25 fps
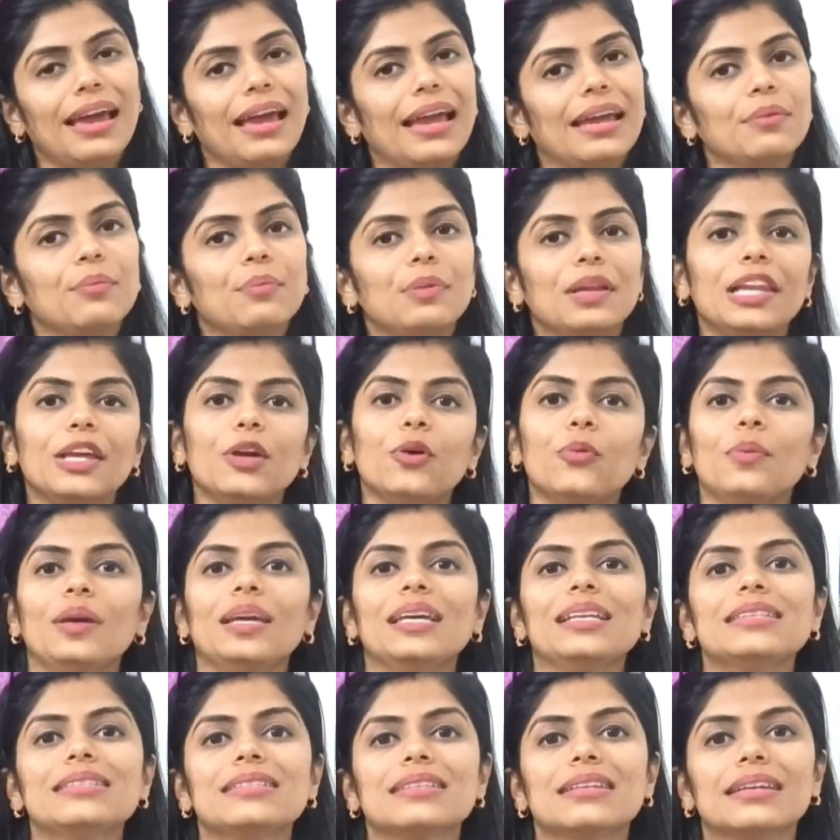And believe
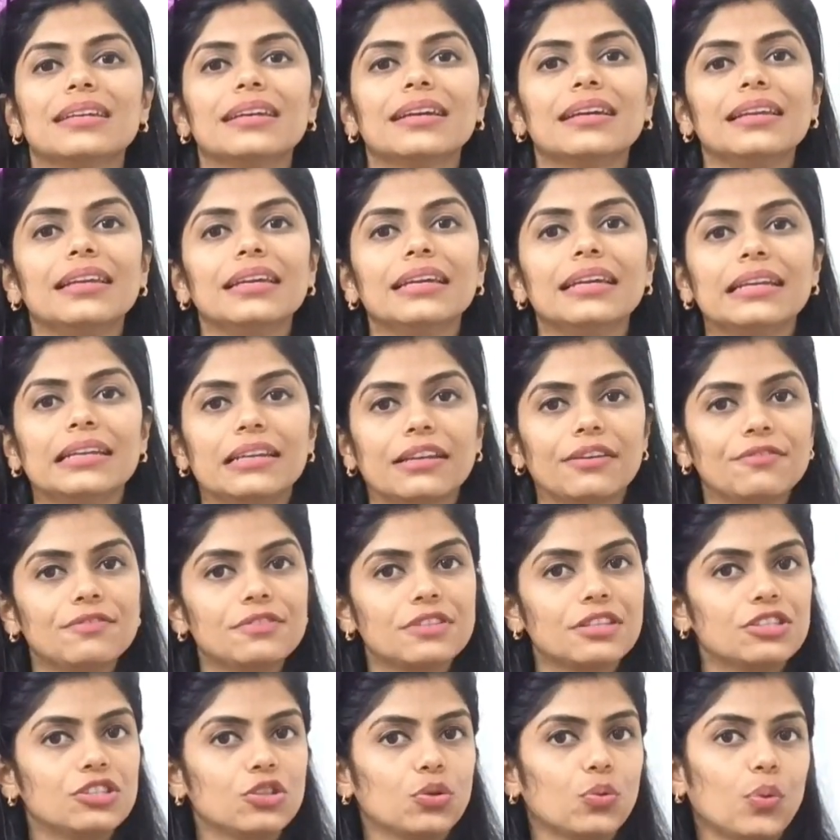me, it's really a tough
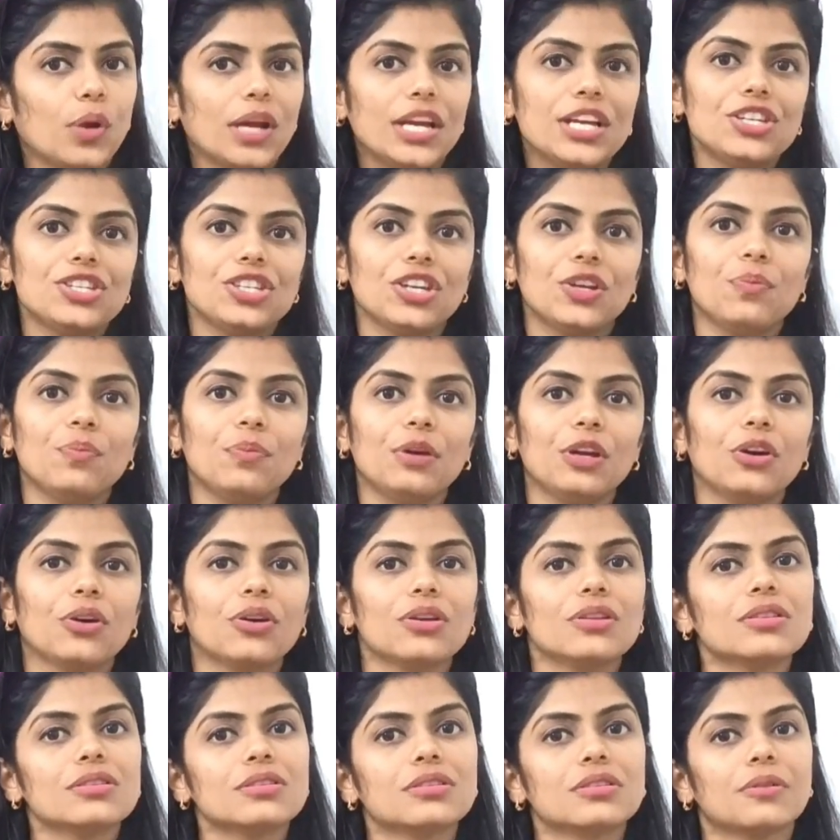situation,
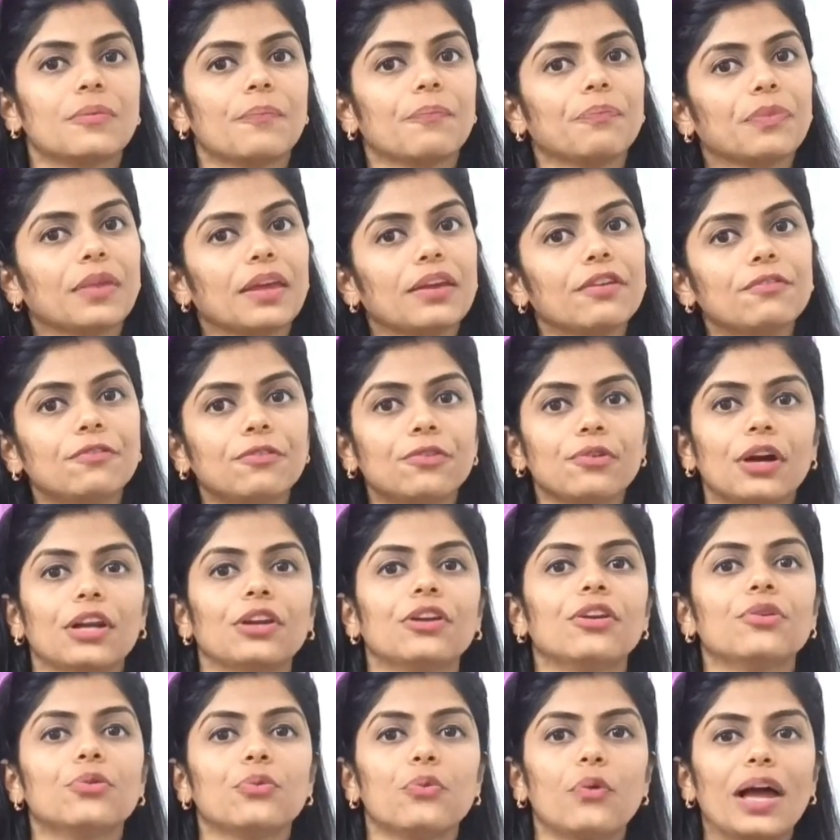because if you are
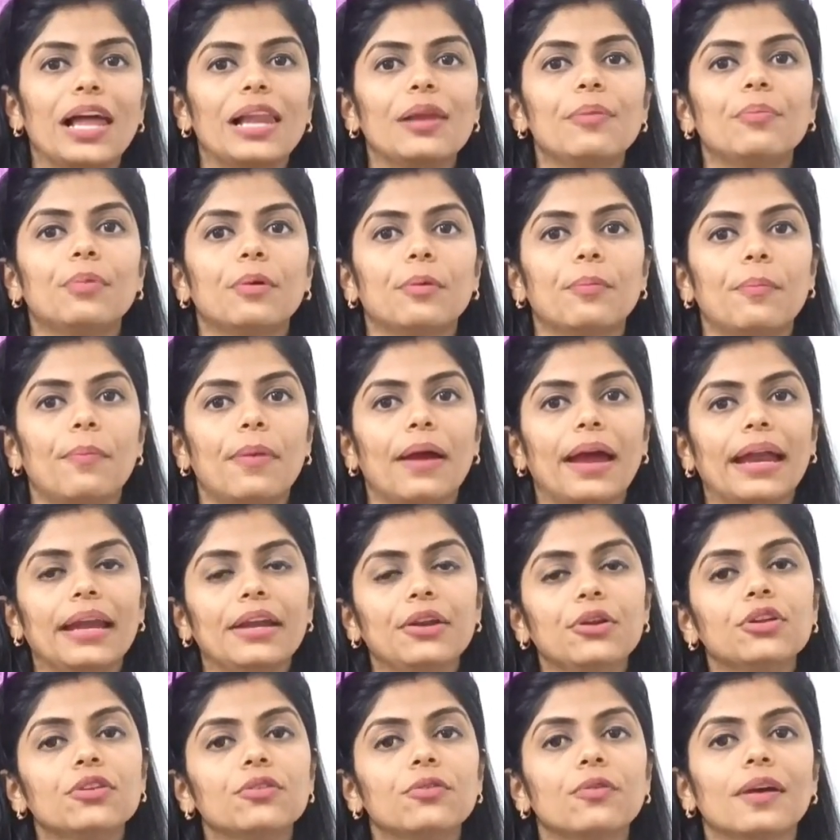not well
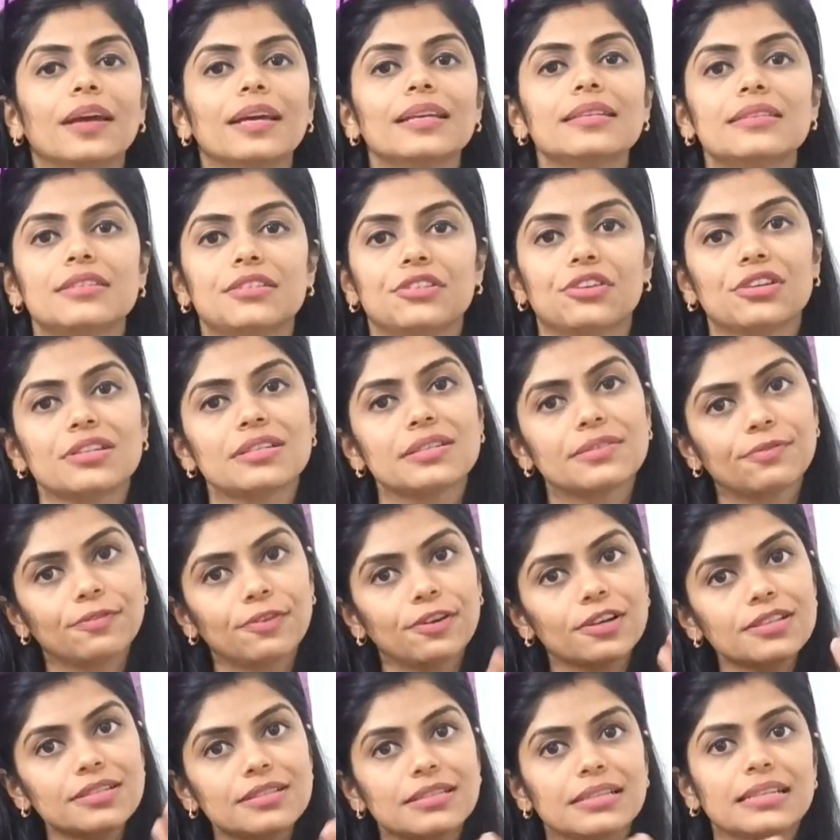prepared, you'll waste your
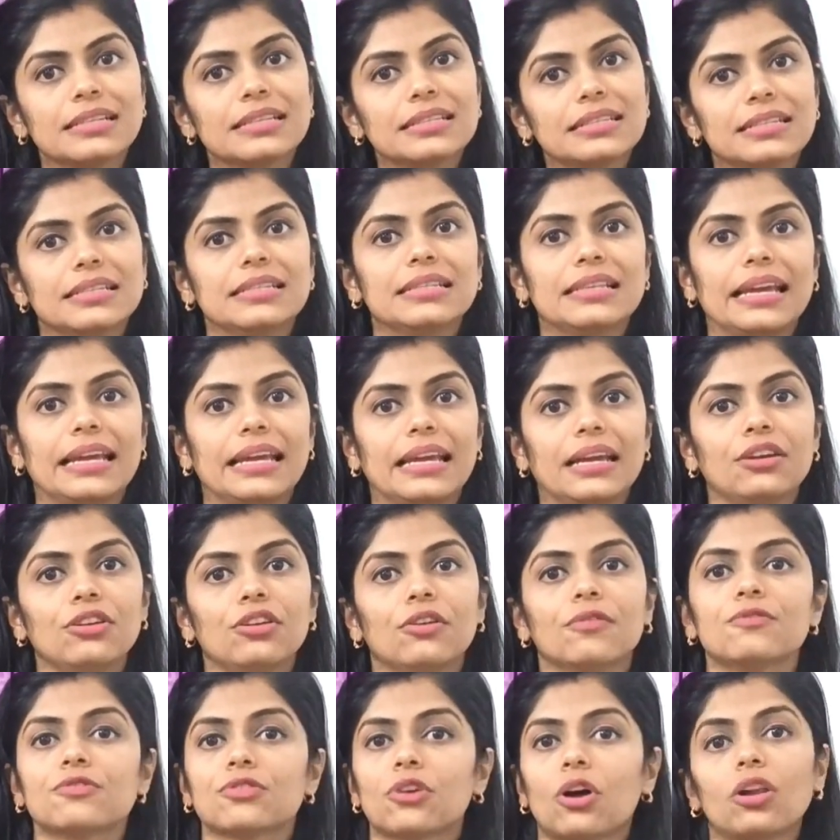first 60
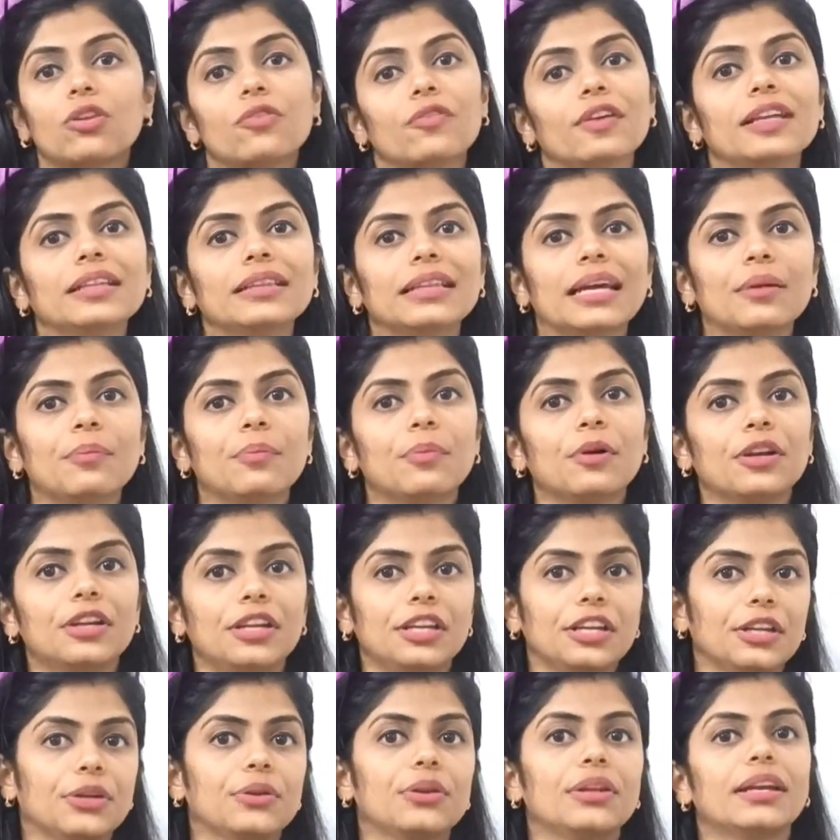seconds of solving that
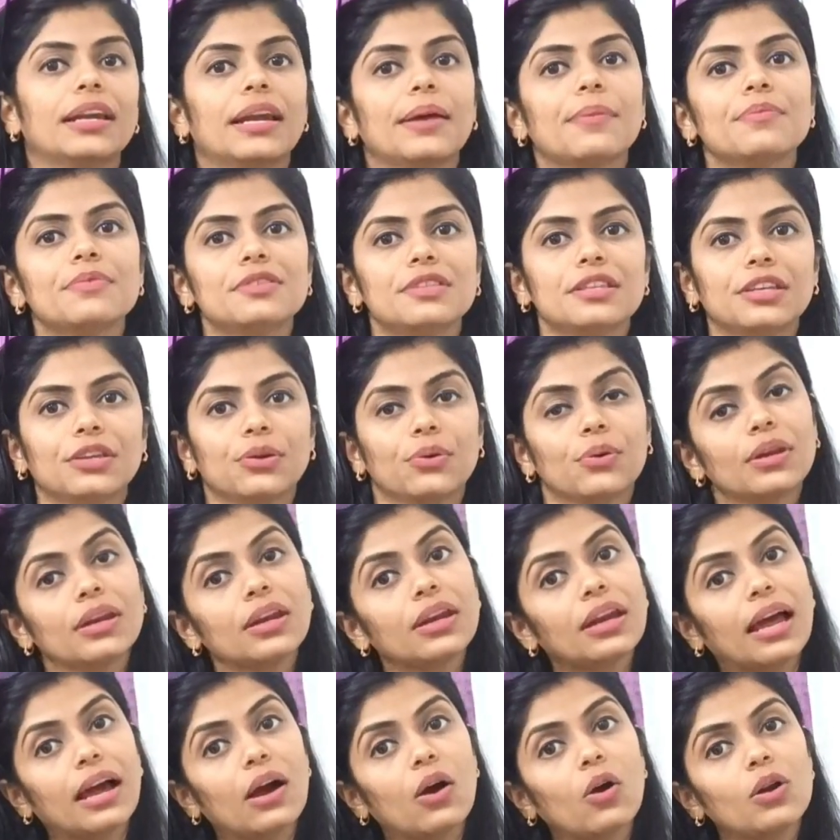particular MCQ
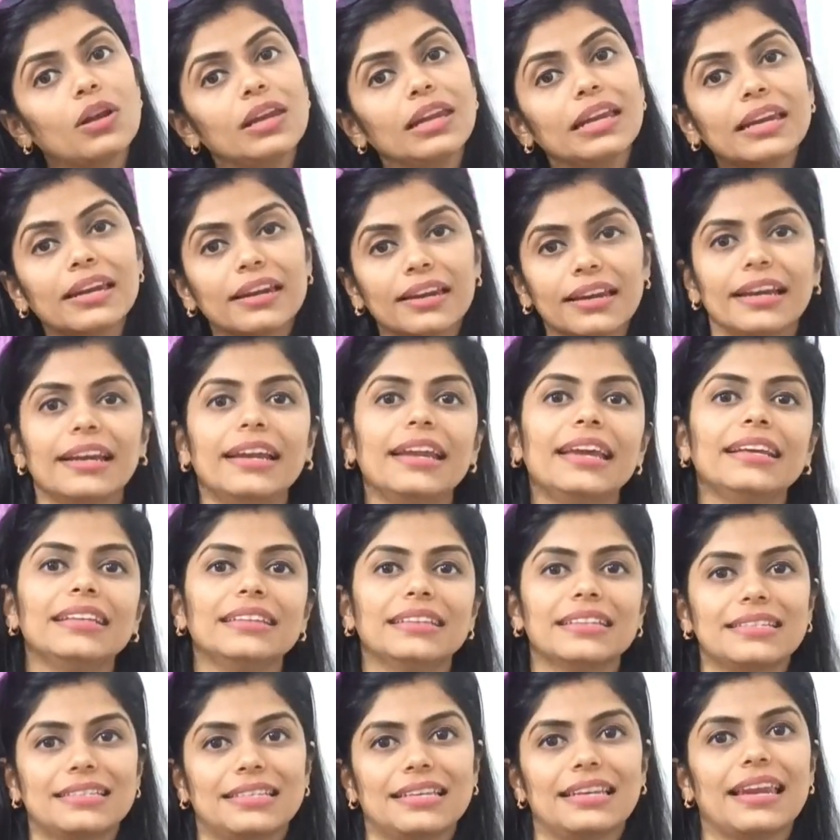in only
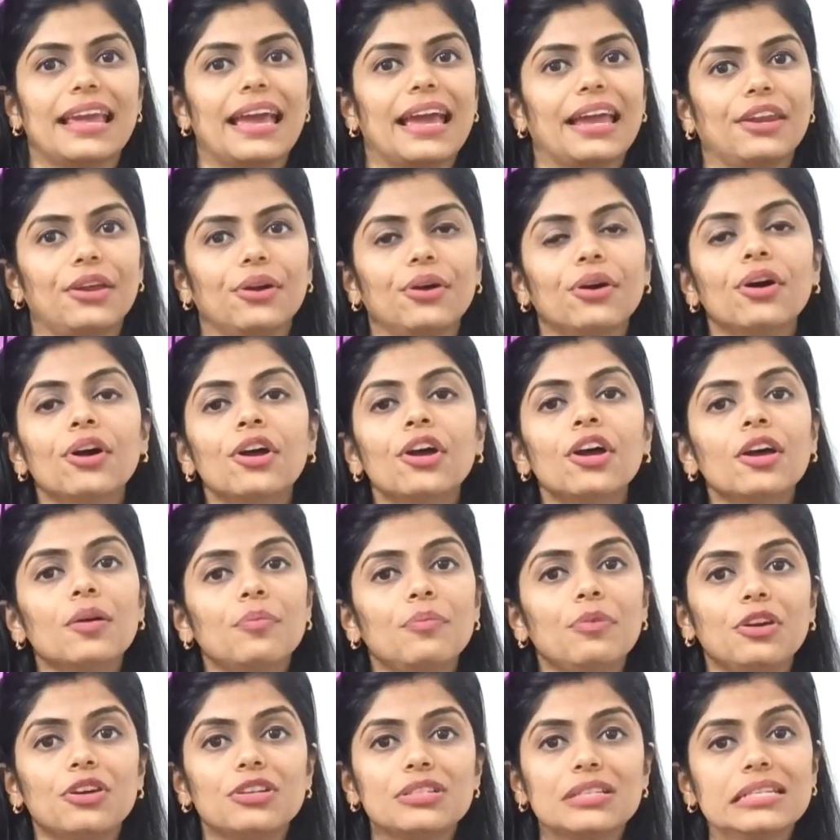reading the scenario,
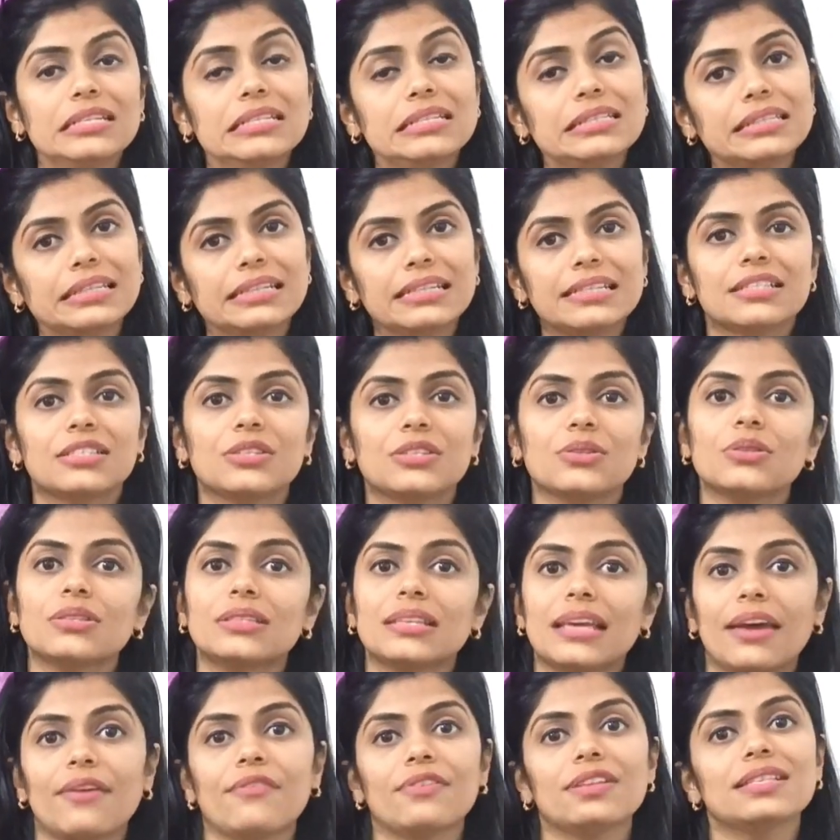because it's 6 to
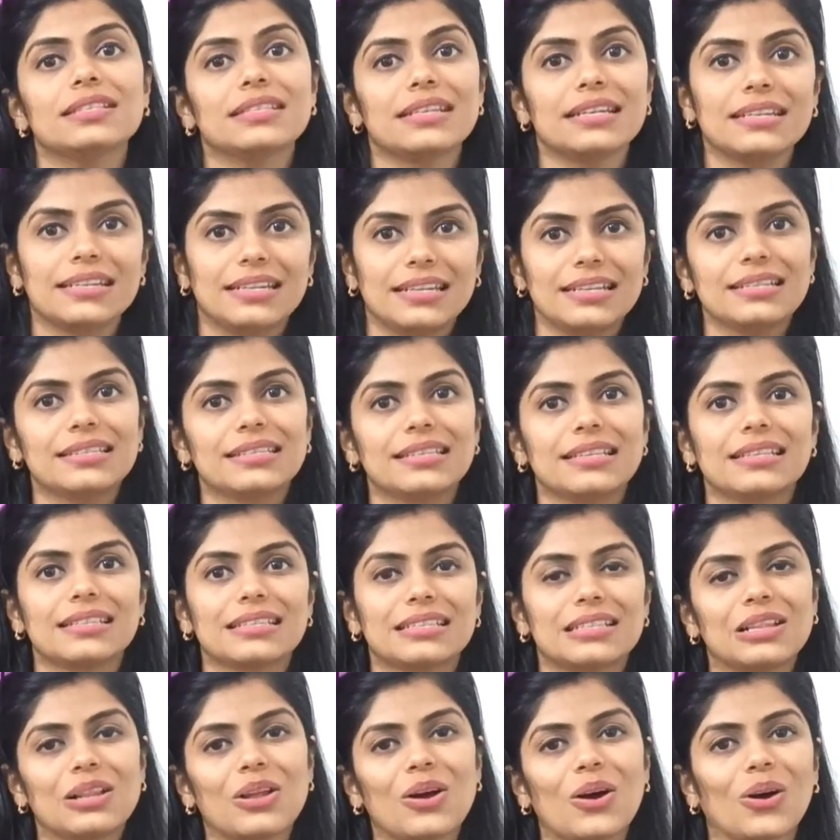7 sentences
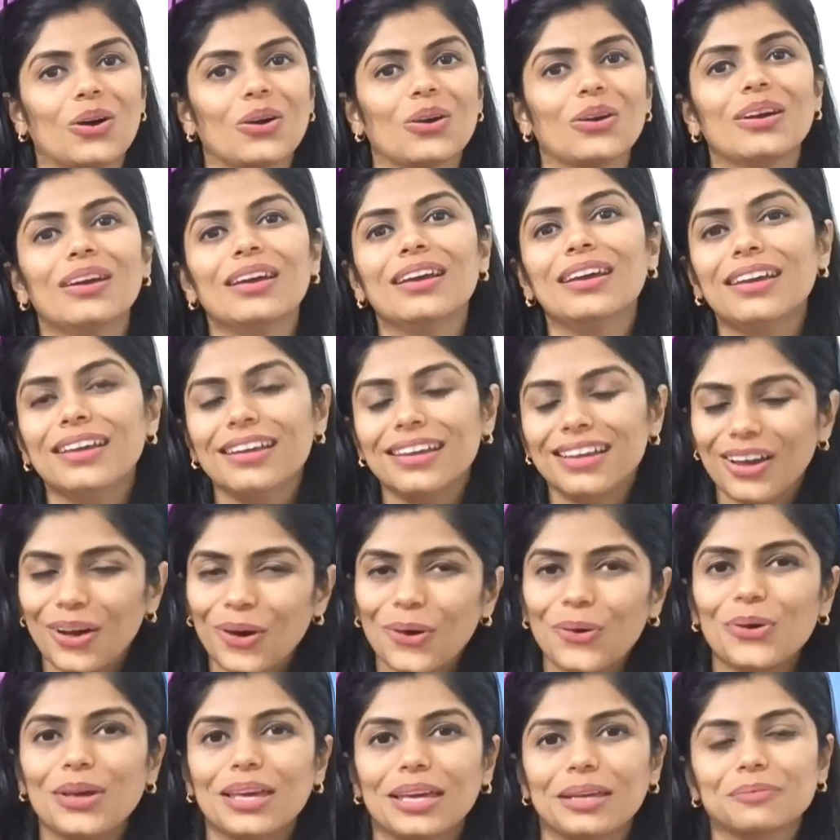long.
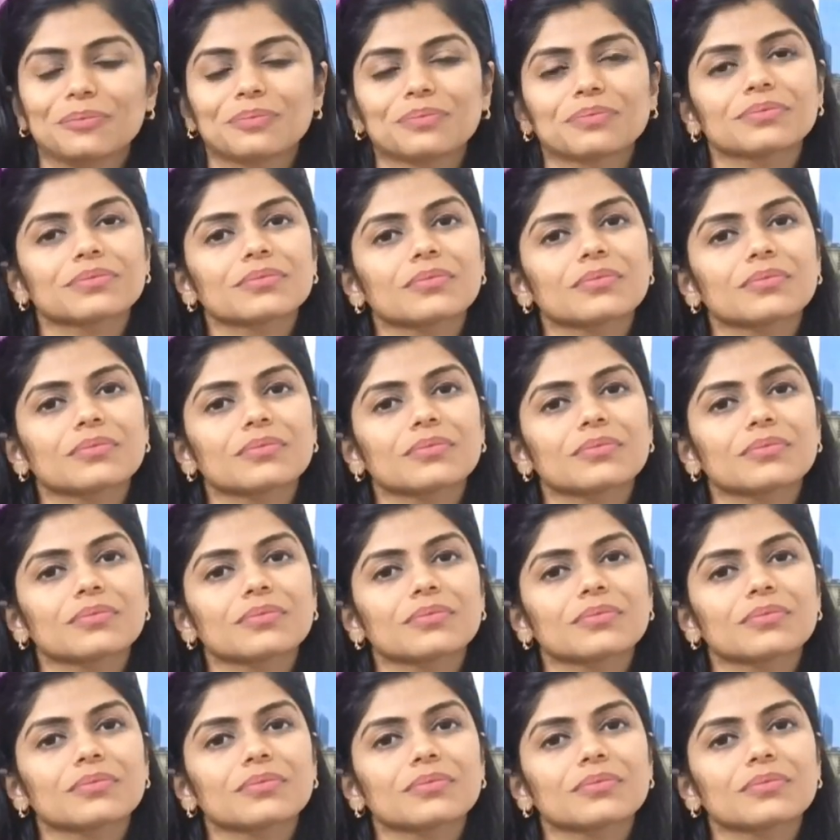Okay.